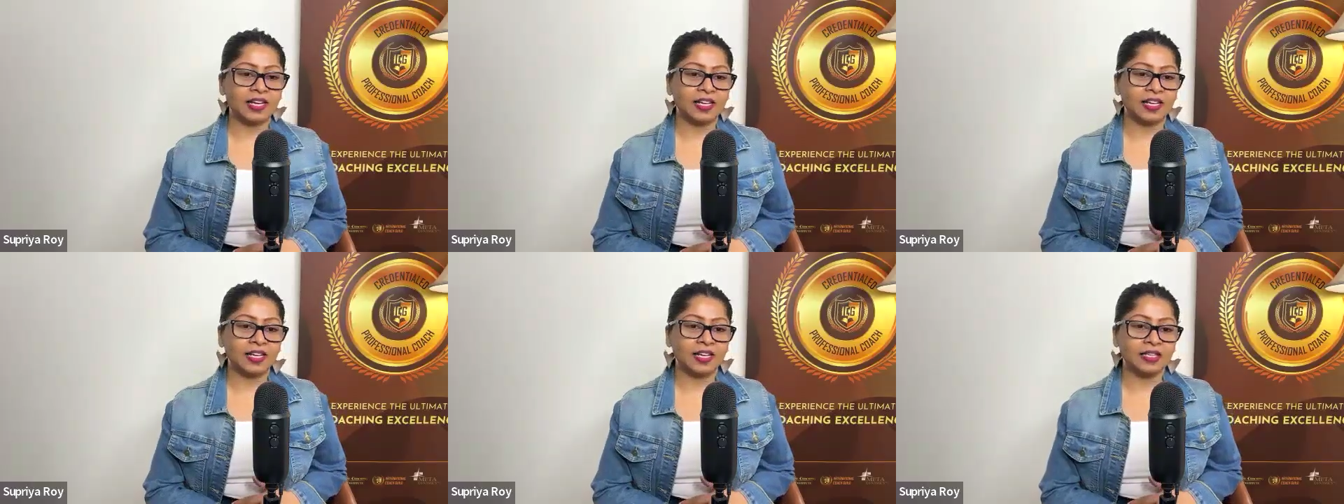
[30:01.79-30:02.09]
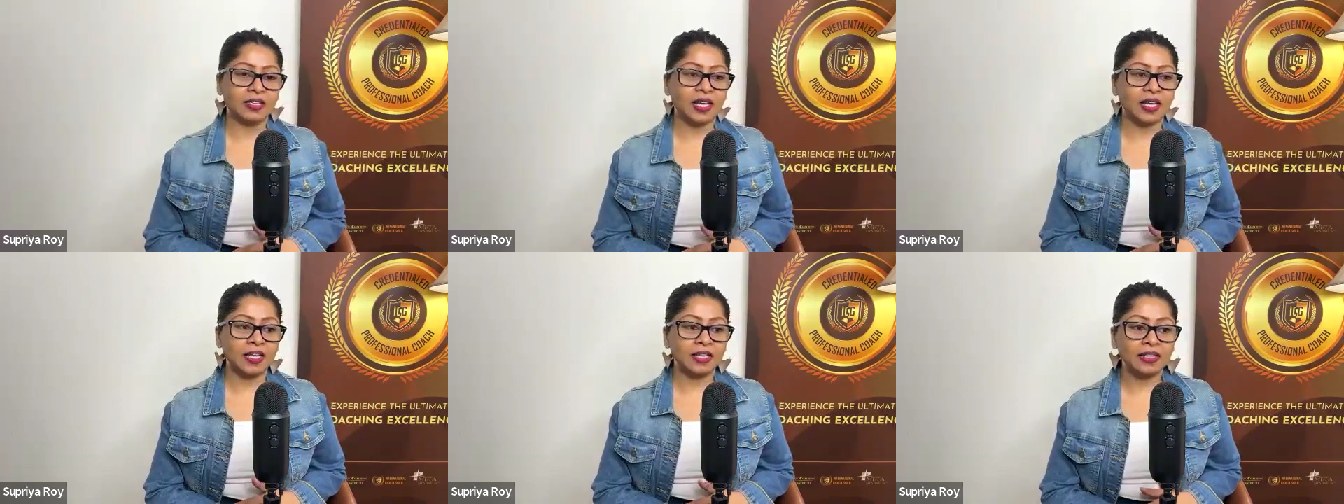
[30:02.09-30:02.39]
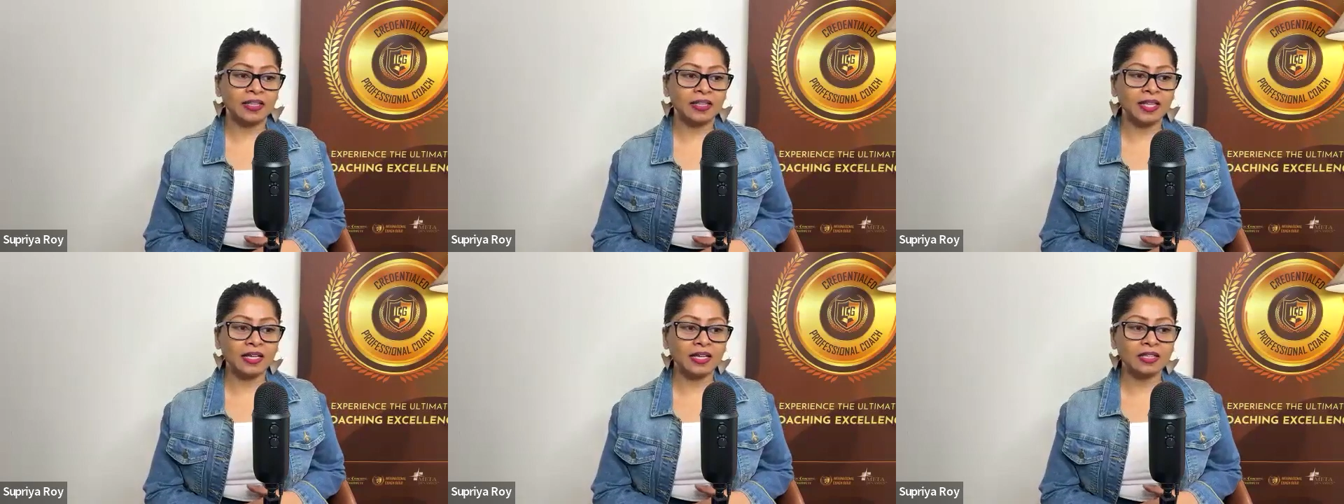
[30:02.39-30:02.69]

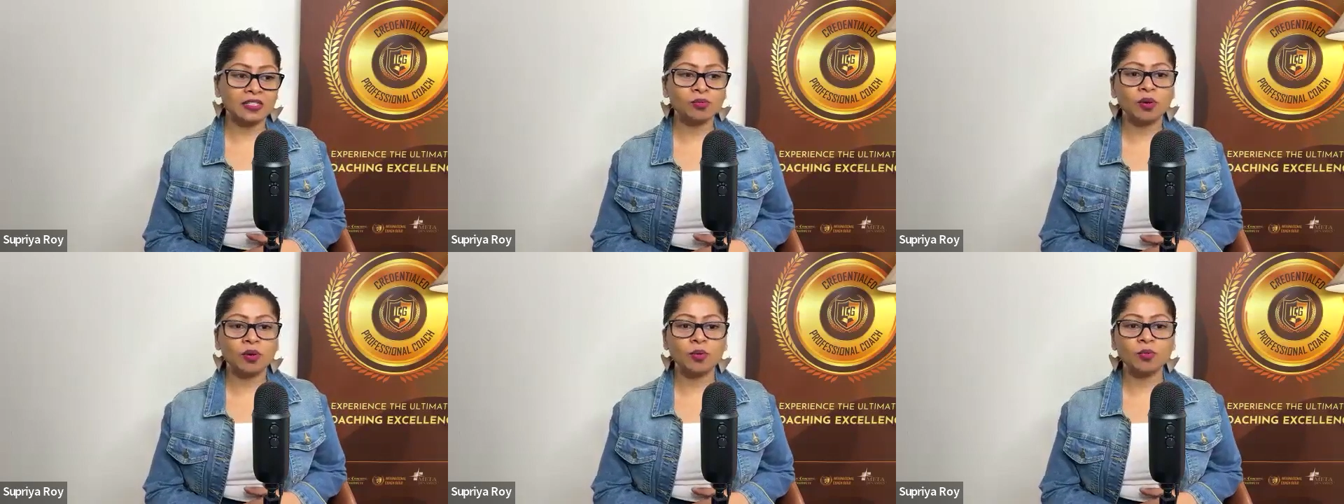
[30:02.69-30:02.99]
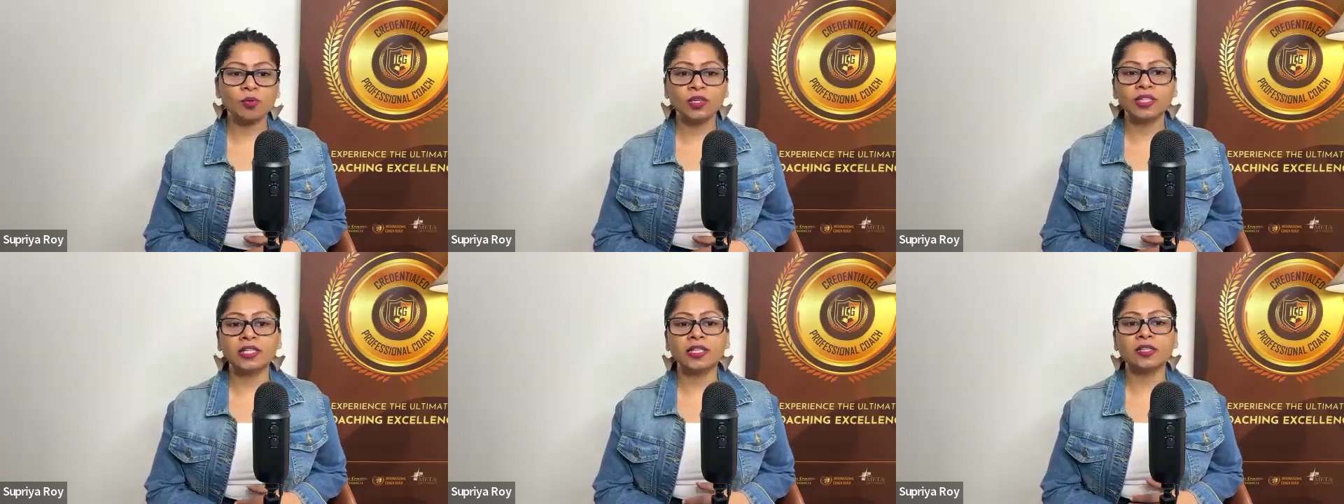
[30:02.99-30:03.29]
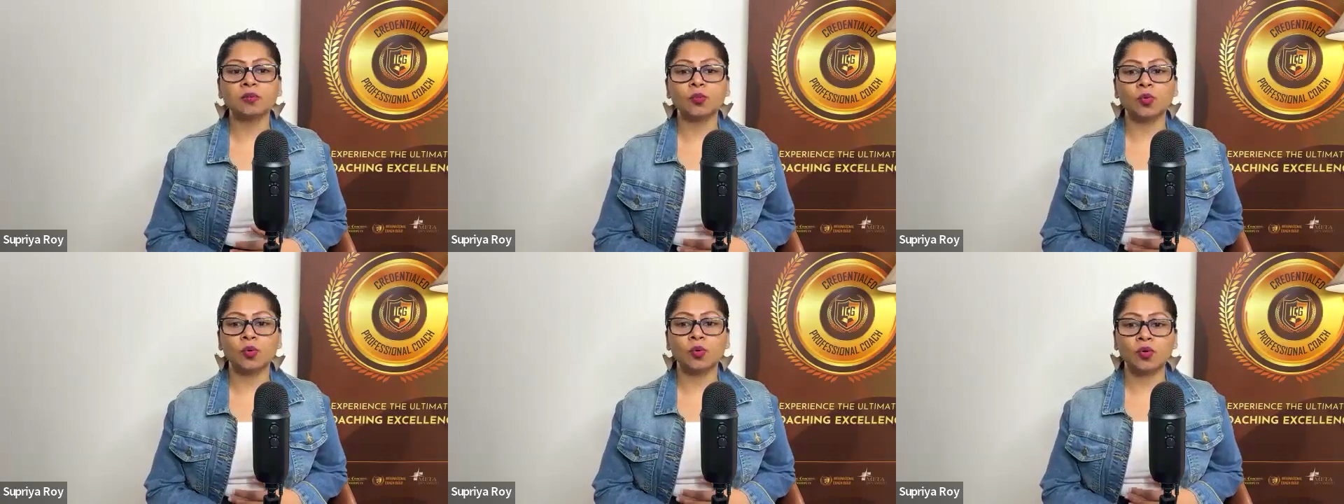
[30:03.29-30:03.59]
And that's what we
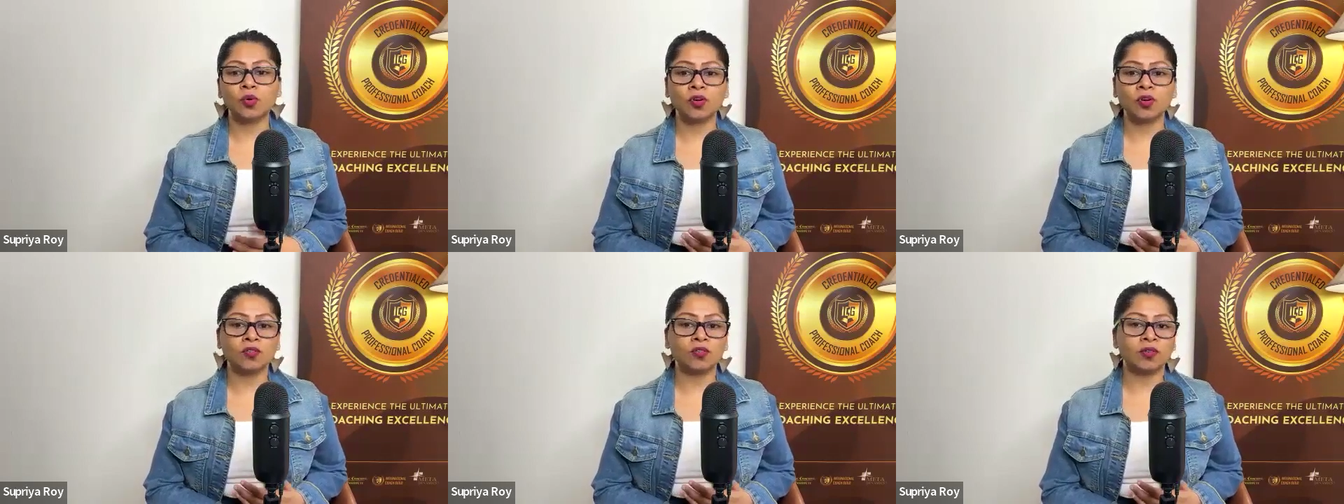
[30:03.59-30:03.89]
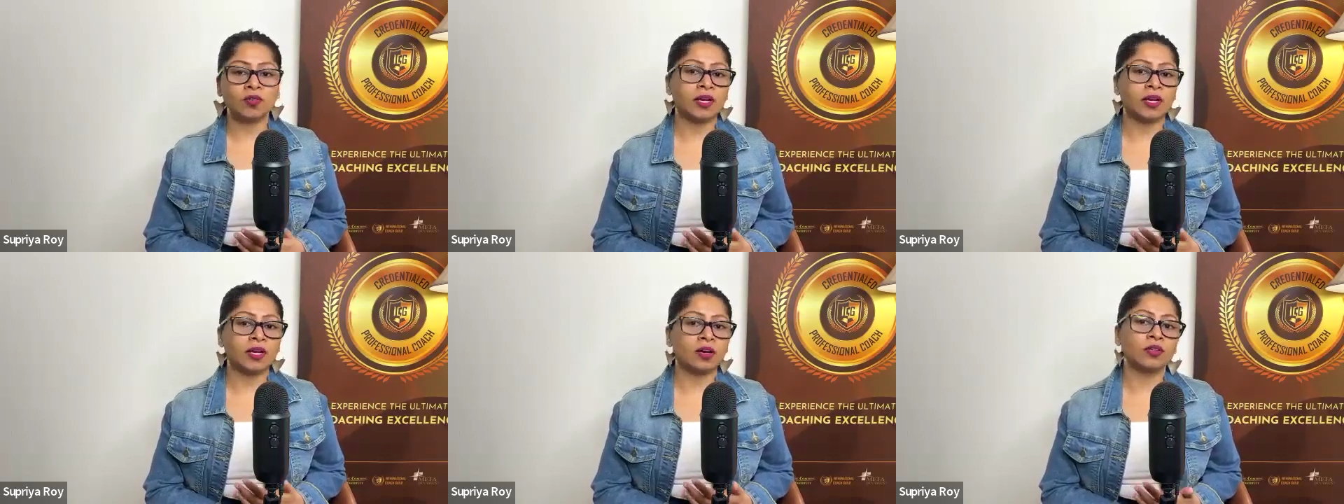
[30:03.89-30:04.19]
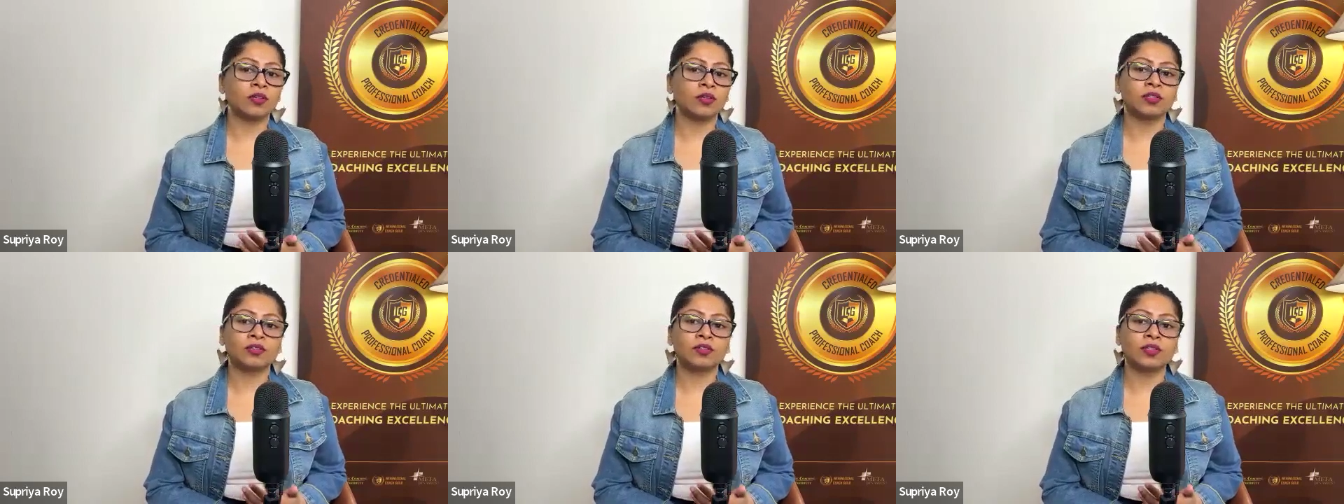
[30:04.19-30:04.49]
need more of
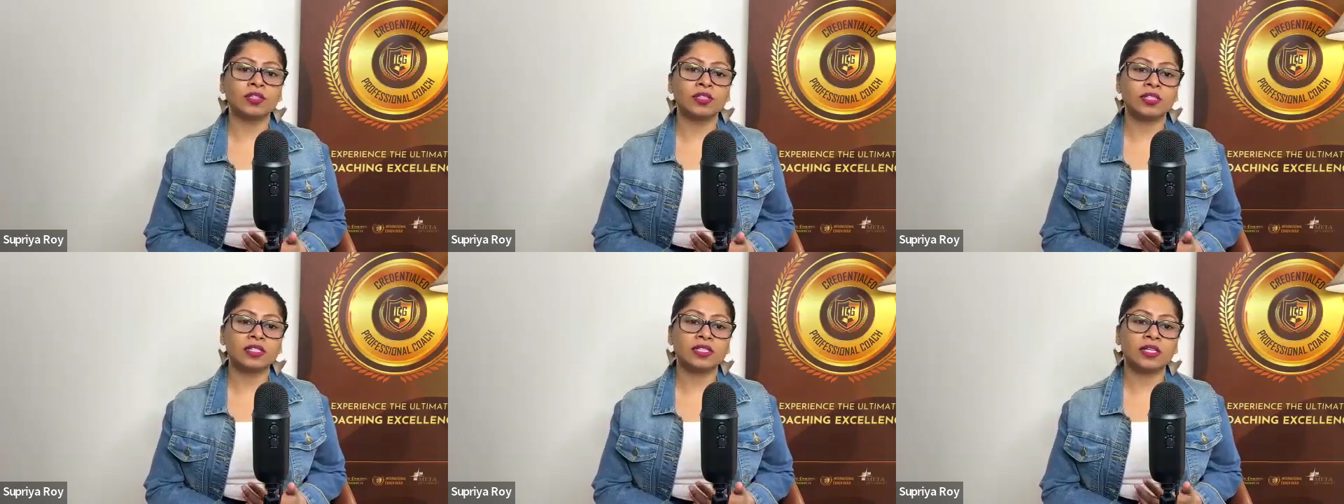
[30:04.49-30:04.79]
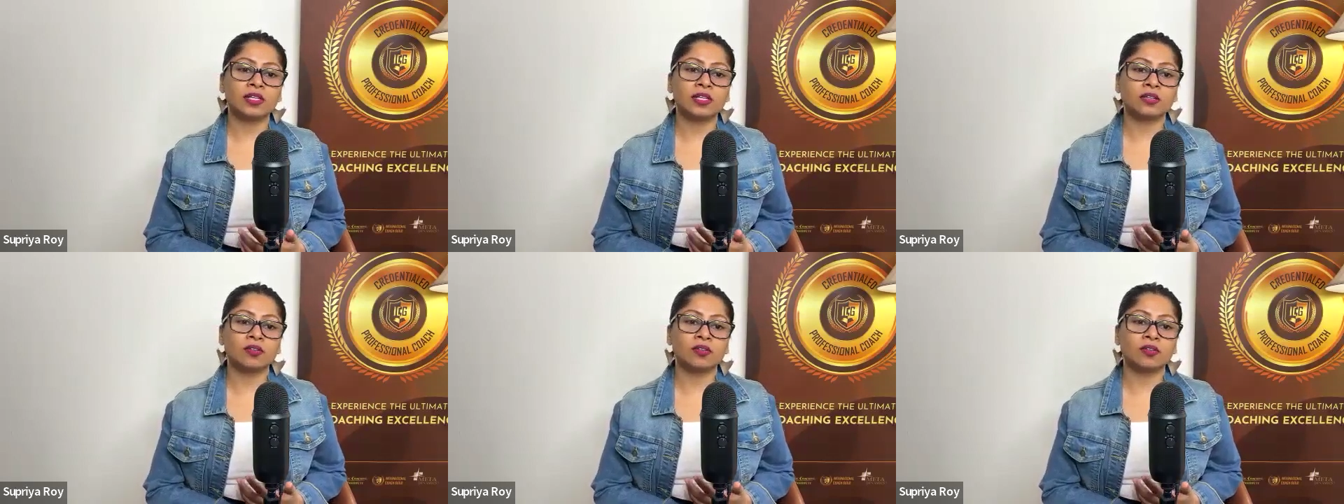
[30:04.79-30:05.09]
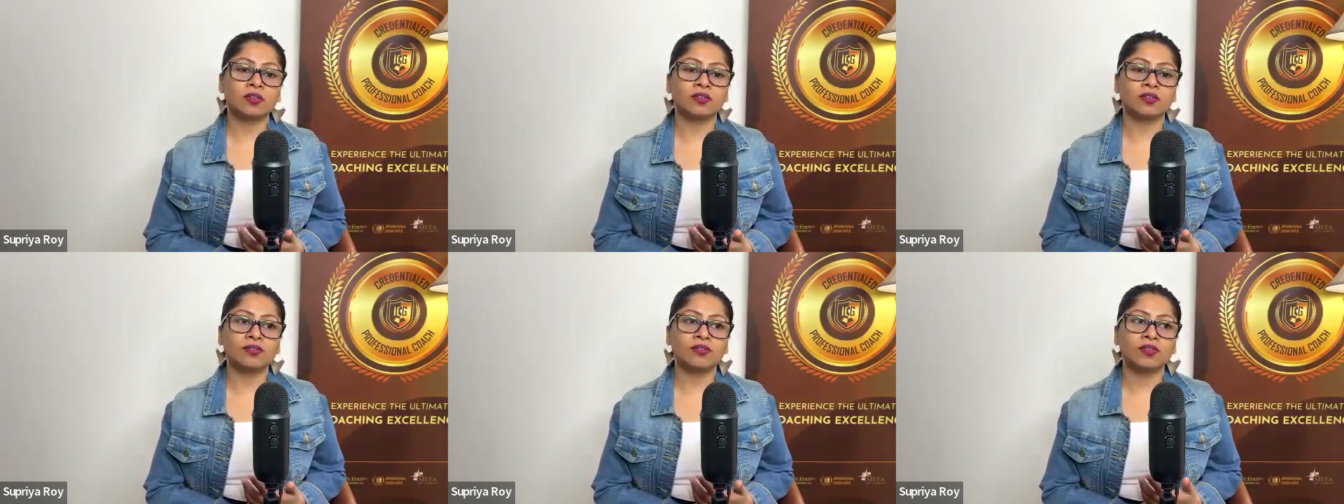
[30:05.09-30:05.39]
now, instead
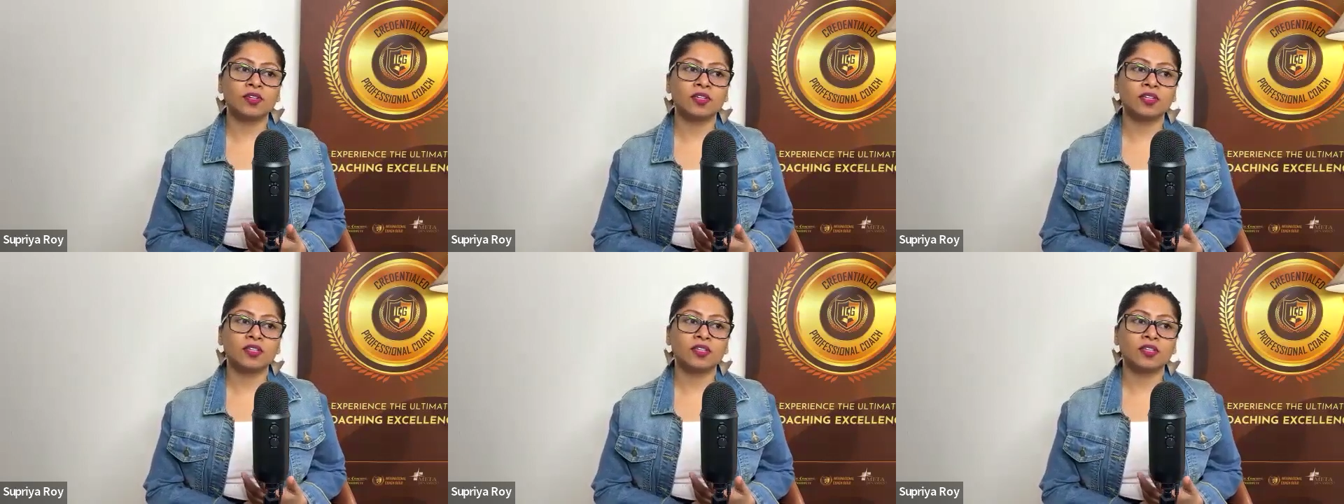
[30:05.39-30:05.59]
of